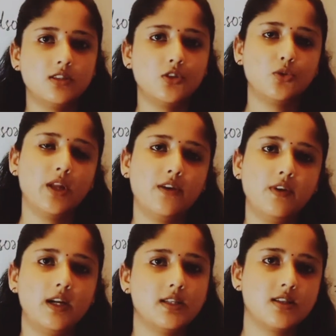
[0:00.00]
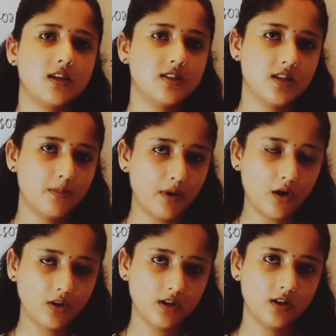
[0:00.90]
today we discussed
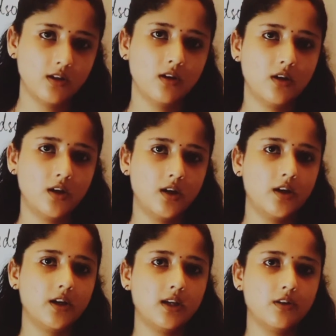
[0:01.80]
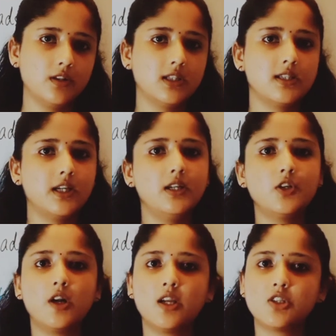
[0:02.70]
about the
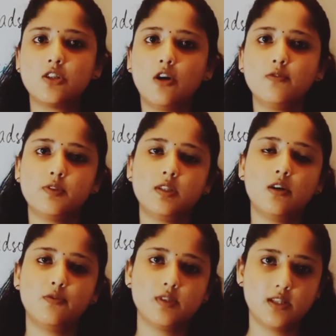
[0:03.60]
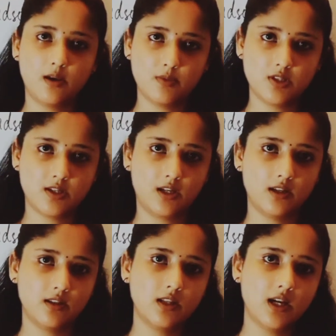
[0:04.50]
introduction of surface chemistry.
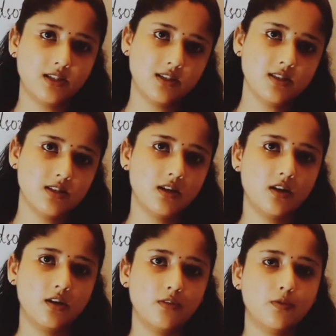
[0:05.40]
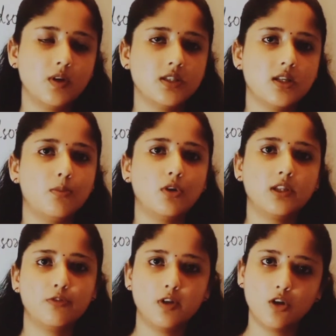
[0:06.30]
That is, first about
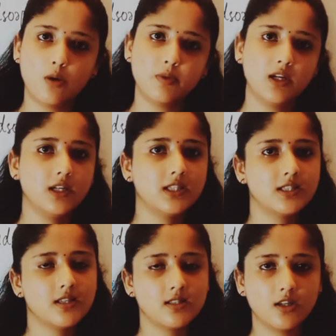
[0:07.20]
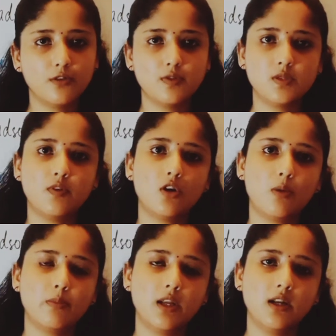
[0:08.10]
the phenomenon, it is a surface
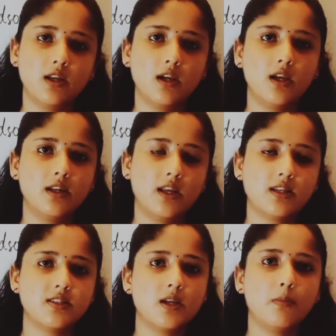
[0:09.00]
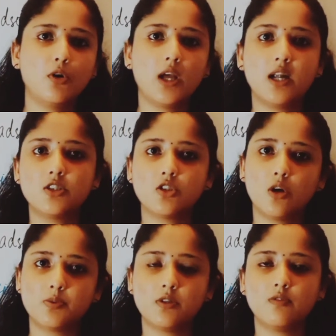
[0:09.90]
phenomenon. Next about
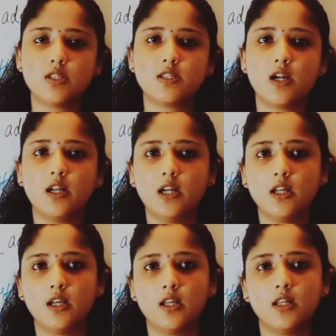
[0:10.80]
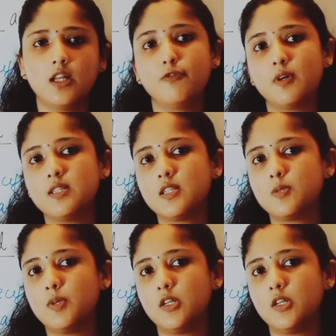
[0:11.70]
adsorption we studied, differences between